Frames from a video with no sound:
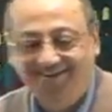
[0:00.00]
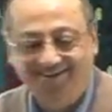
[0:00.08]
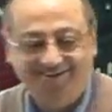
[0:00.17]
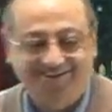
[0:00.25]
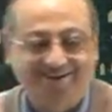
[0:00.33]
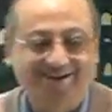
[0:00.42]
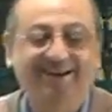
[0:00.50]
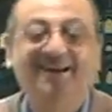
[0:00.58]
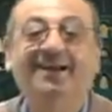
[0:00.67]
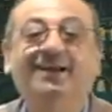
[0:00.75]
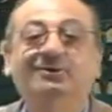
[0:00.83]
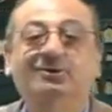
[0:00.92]
Okay?
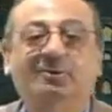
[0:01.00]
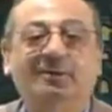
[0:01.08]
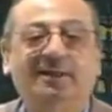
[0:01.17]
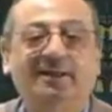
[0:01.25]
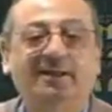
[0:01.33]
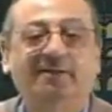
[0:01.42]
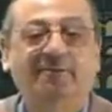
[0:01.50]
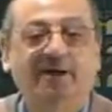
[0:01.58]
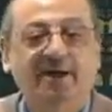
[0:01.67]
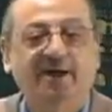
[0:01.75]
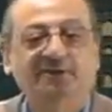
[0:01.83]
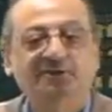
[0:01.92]
So brother, if I
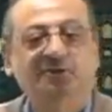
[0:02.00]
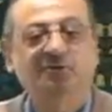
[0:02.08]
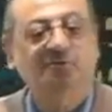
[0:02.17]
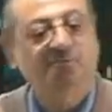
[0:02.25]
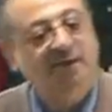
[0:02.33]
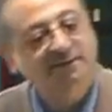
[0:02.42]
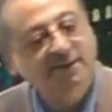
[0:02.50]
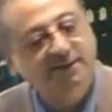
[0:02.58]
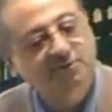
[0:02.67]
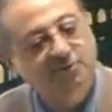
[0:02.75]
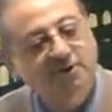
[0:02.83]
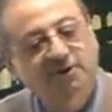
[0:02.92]
ask you, Maza
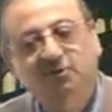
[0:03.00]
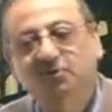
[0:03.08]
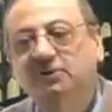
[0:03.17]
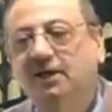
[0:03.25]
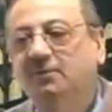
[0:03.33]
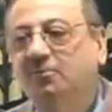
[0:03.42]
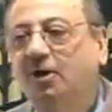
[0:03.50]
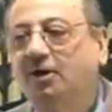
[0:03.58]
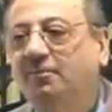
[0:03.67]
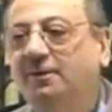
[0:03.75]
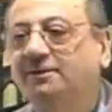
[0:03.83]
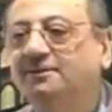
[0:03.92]
turidu ya
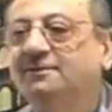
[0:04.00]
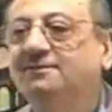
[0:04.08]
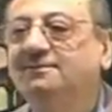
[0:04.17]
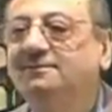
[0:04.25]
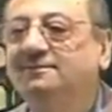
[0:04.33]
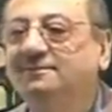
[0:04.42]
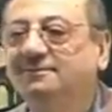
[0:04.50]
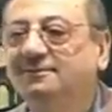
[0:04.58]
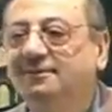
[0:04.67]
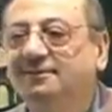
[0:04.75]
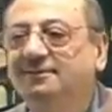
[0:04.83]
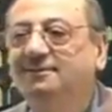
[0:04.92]
Muhammad?
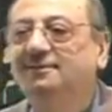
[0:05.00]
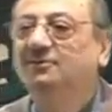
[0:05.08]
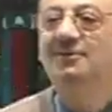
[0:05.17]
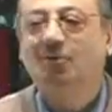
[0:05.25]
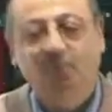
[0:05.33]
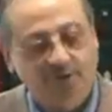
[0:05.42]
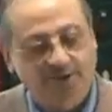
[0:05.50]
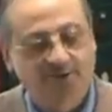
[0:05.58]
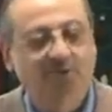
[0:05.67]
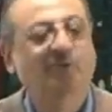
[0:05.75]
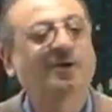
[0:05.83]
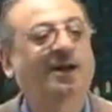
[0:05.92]

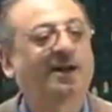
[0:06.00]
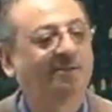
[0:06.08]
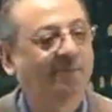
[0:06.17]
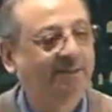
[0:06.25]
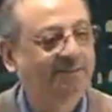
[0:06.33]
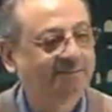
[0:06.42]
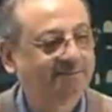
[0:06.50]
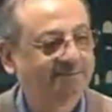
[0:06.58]
Uridu kalaman?